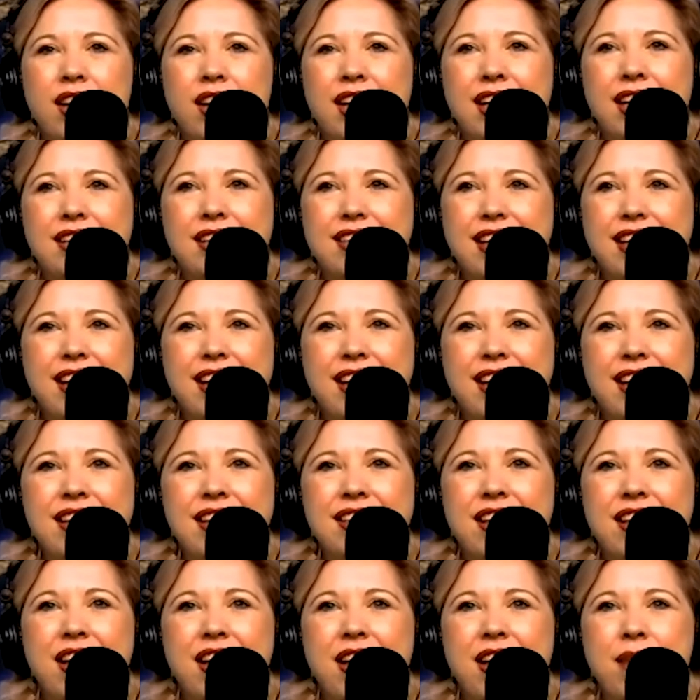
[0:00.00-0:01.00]
is
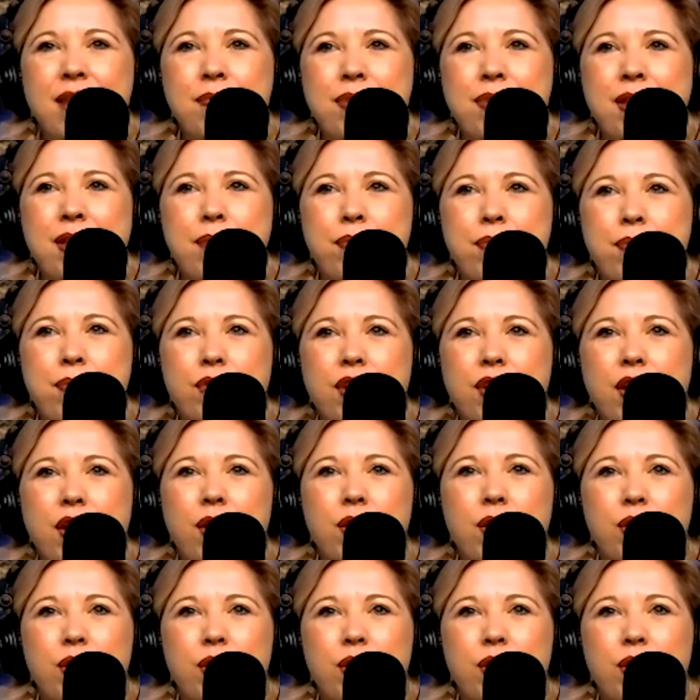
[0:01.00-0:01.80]
anytime people go